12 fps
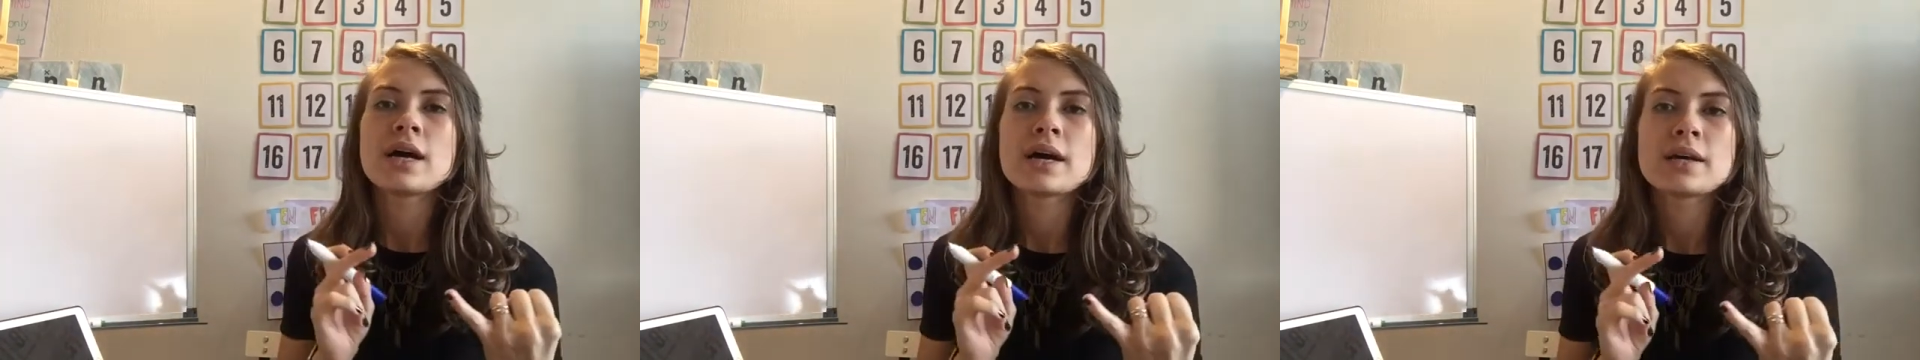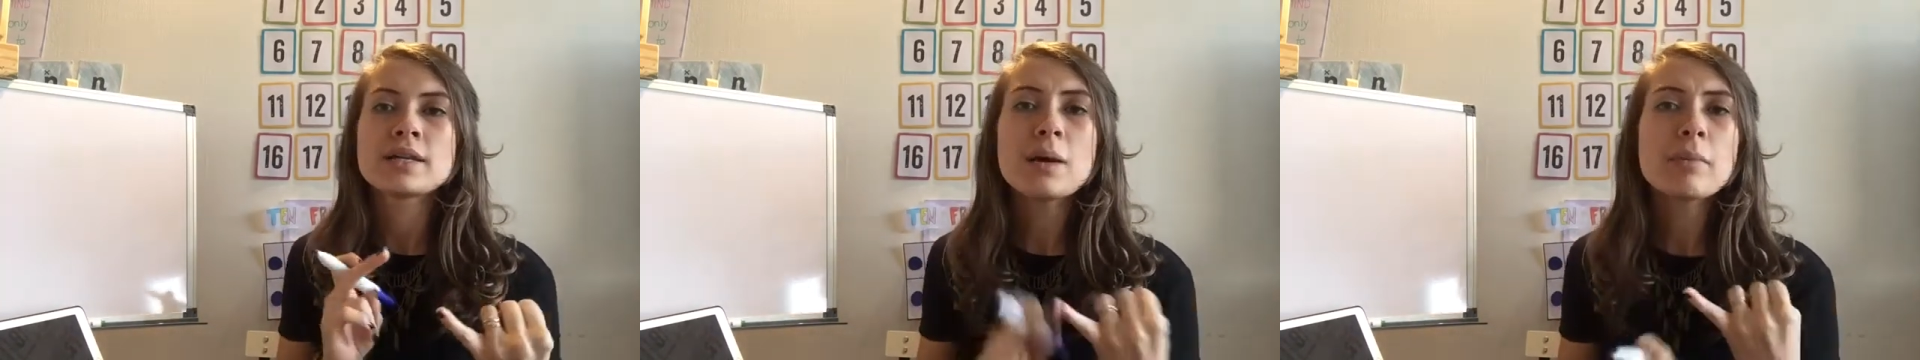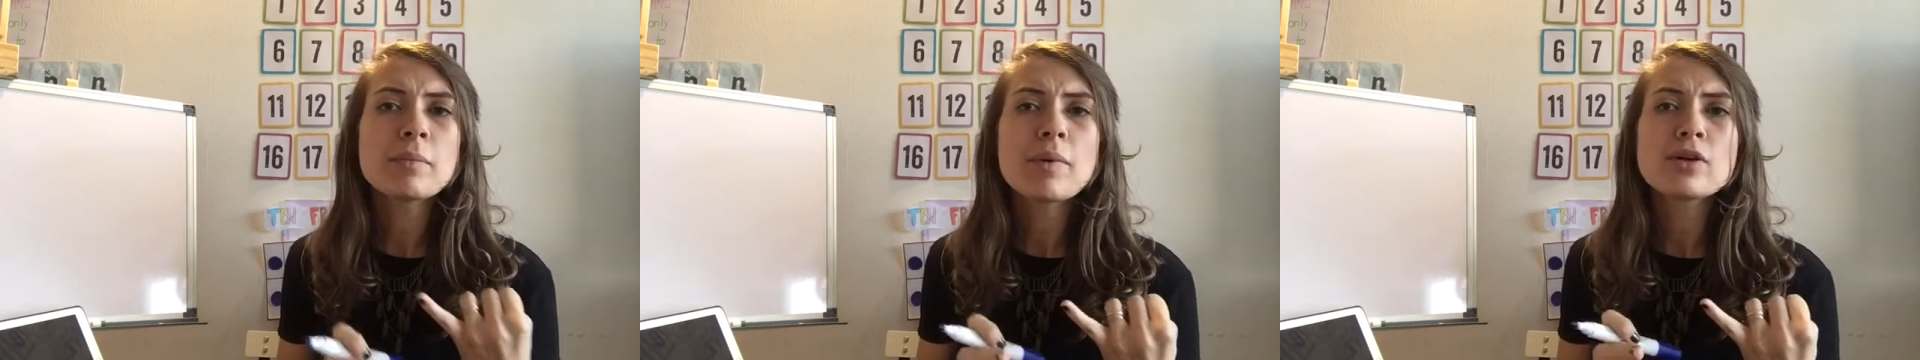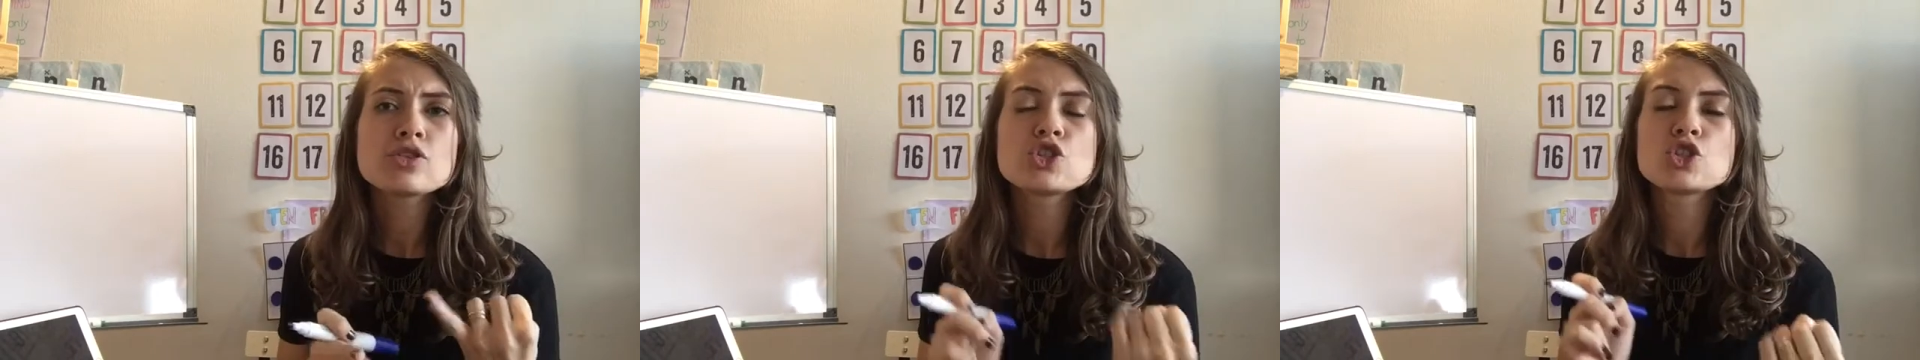number
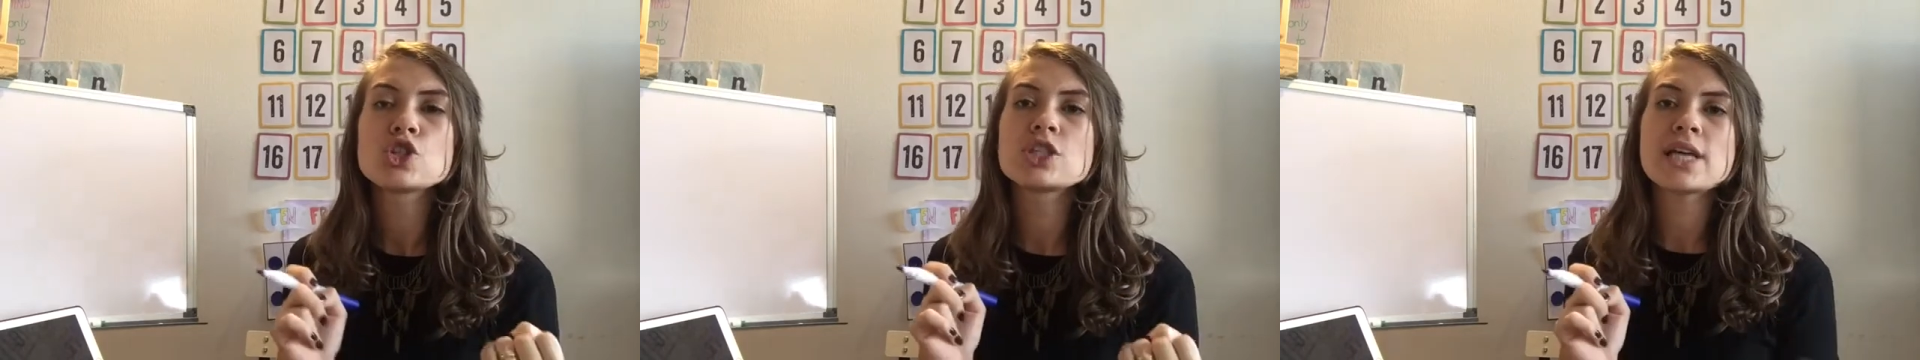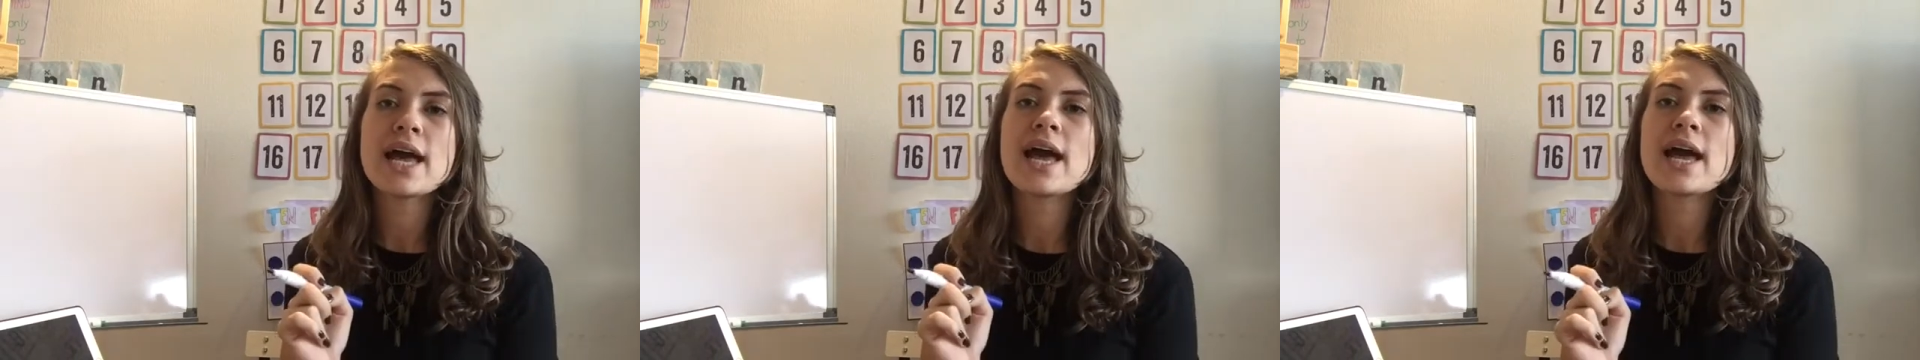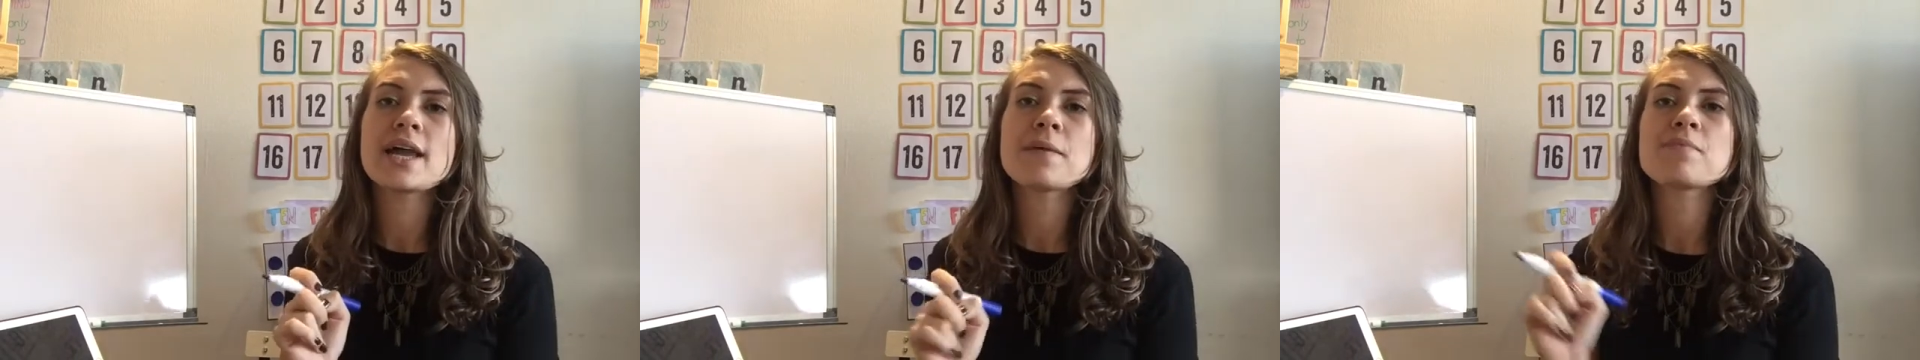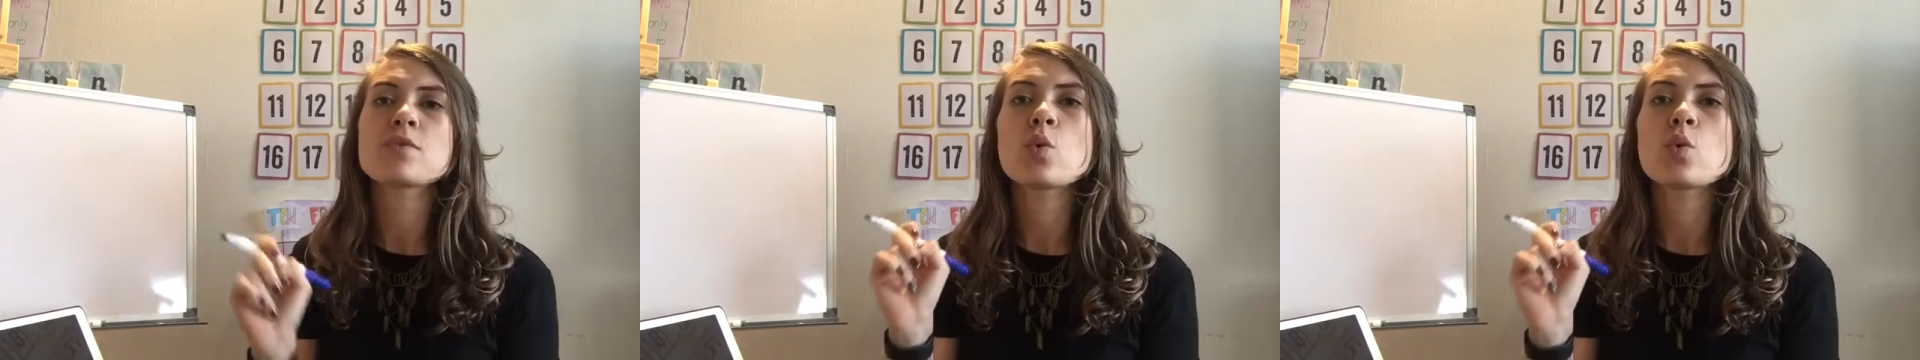bonds to 10,